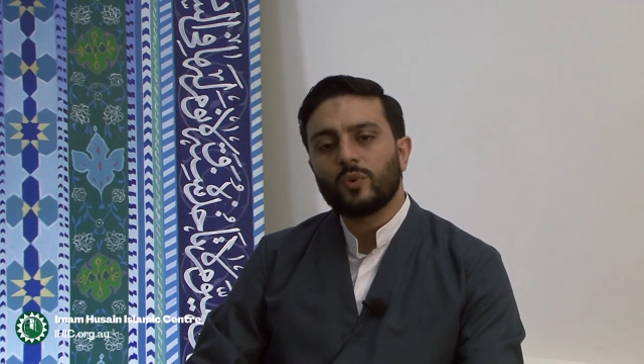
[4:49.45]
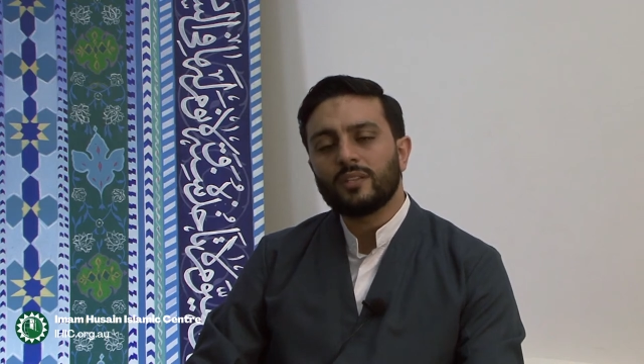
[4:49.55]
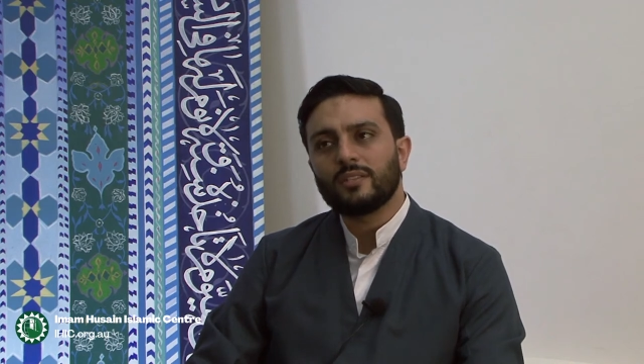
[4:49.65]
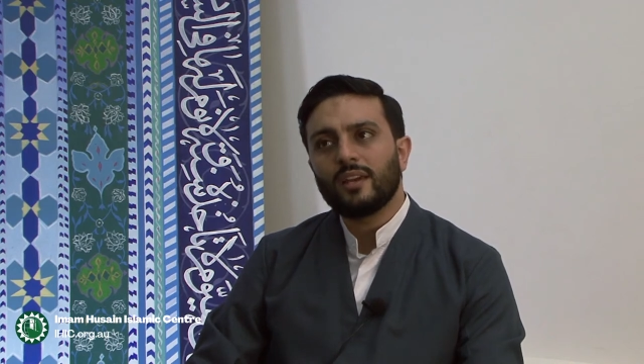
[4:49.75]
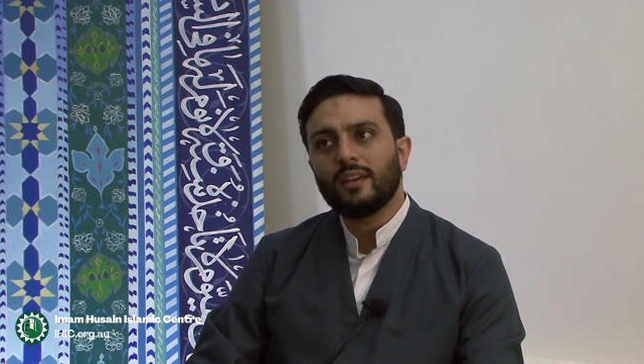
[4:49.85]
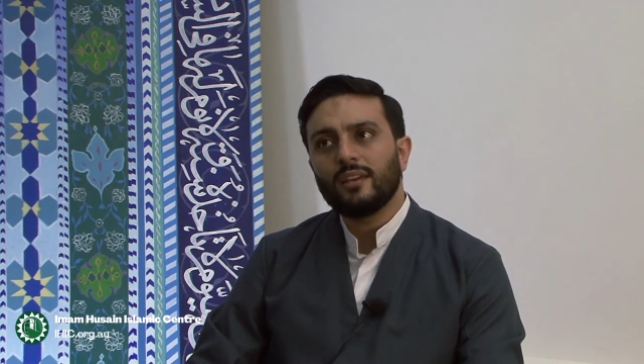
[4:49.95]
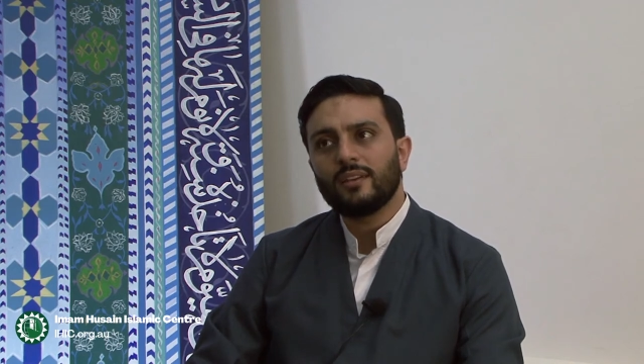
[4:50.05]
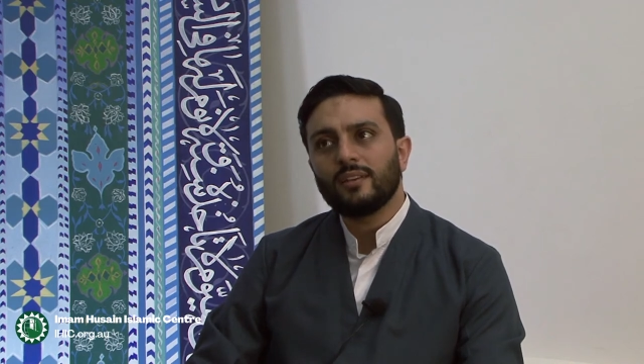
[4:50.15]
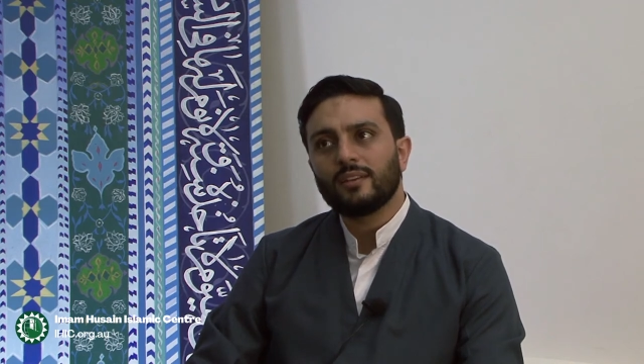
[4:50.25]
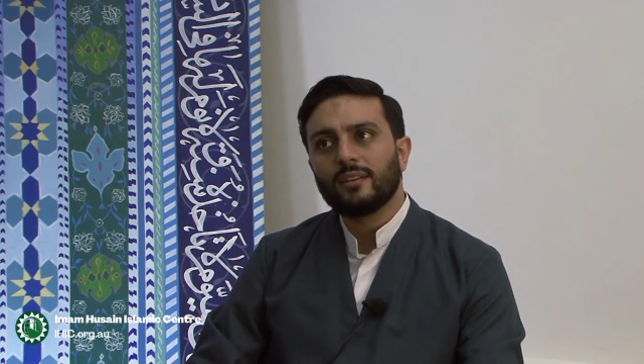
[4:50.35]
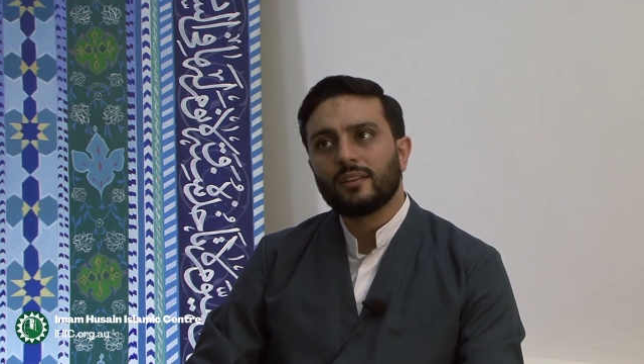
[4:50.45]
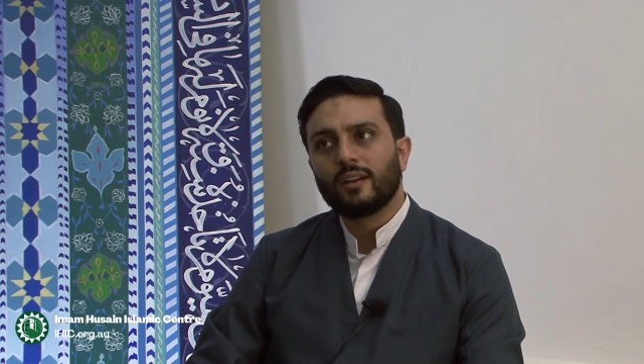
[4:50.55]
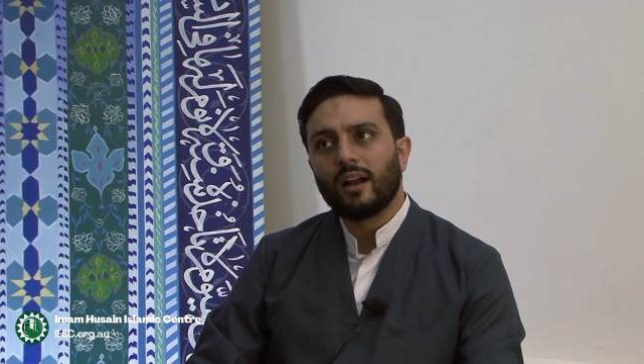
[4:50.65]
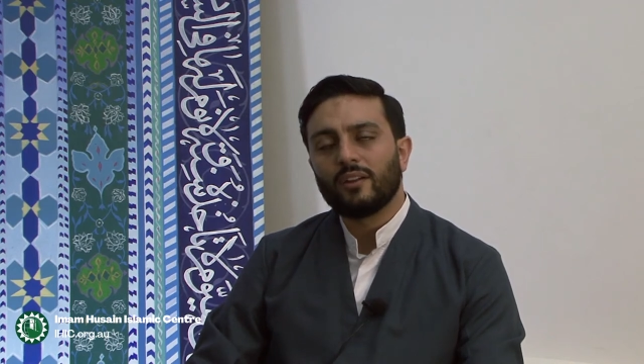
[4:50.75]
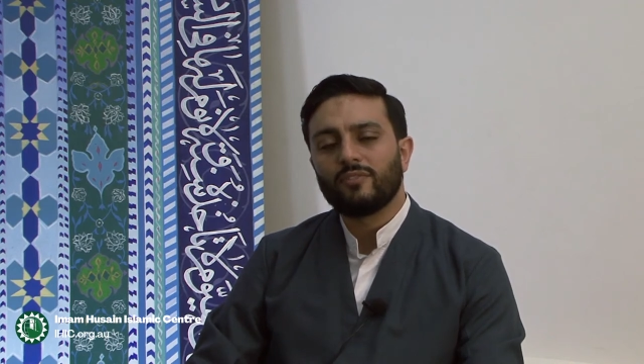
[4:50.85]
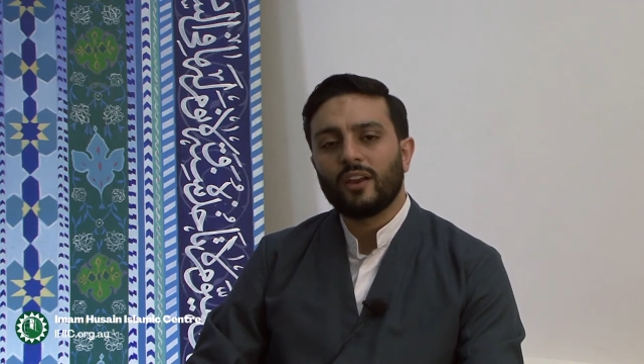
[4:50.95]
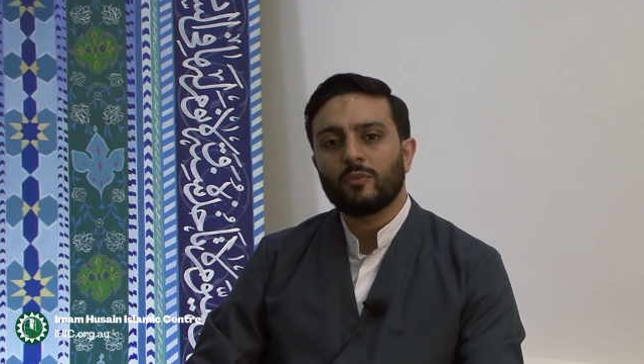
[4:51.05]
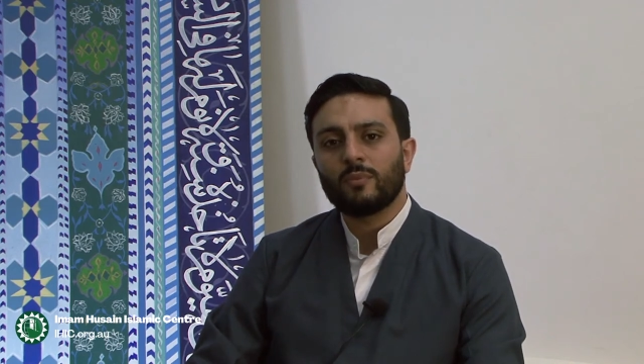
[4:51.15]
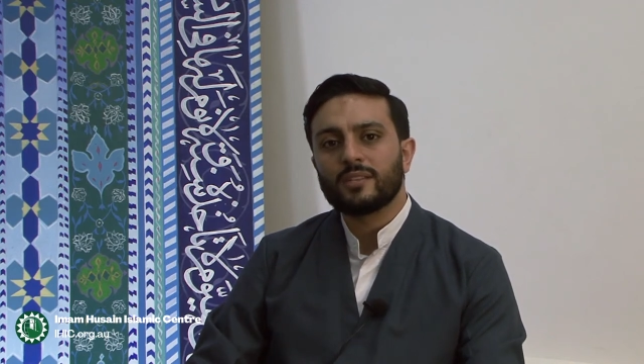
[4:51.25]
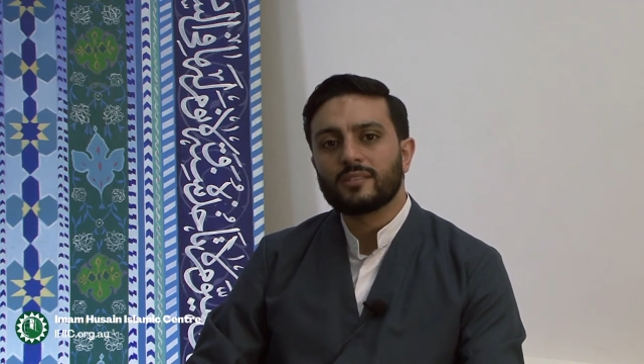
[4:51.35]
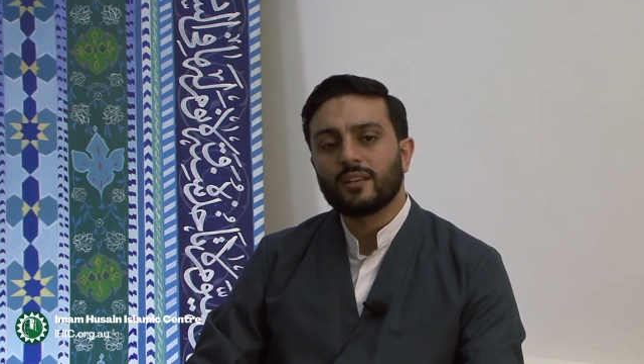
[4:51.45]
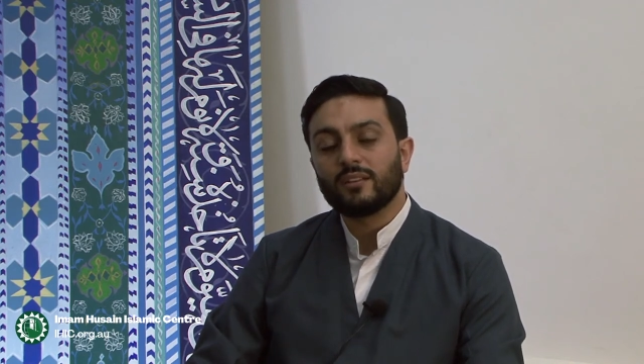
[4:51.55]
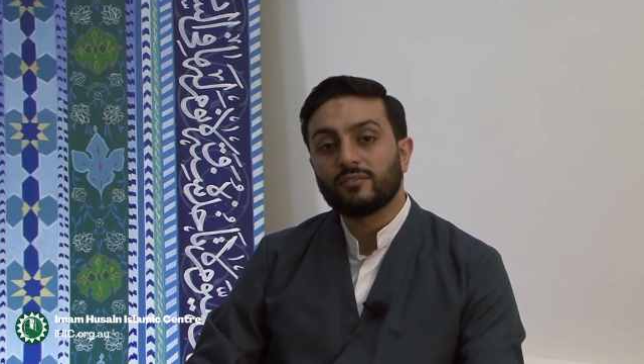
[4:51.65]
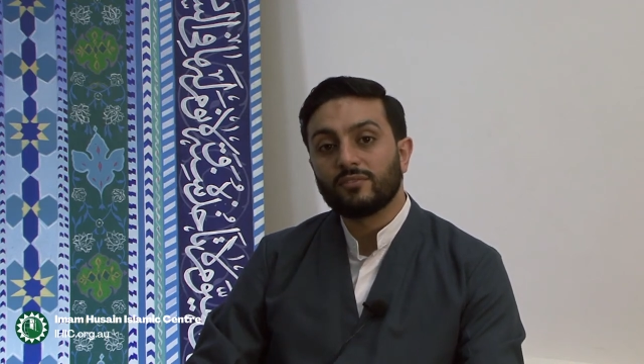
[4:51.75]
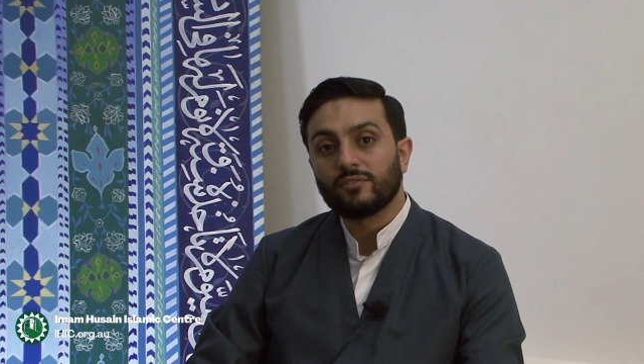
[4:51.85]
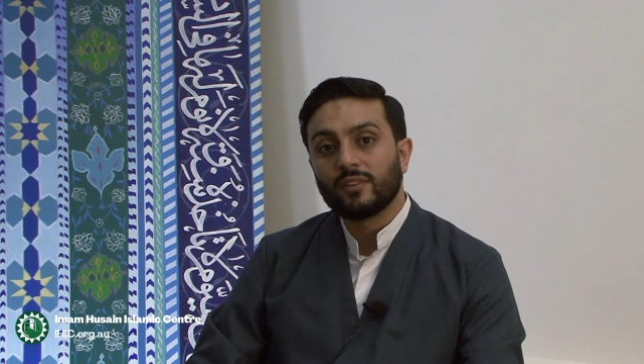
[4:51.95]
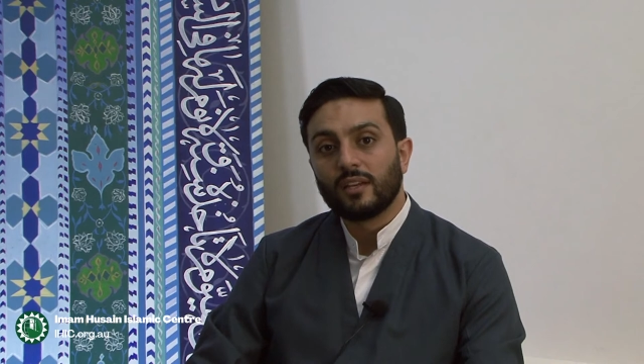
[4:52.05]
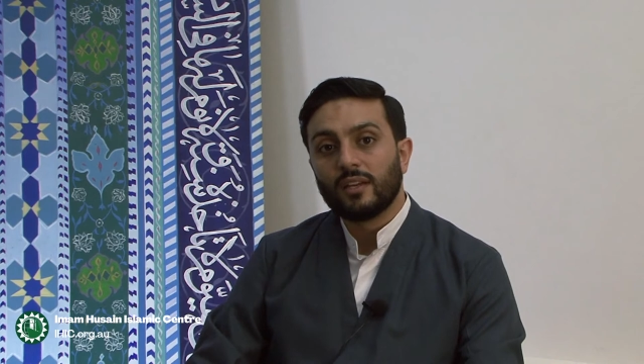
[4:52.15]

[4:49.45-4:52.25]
one day I found myself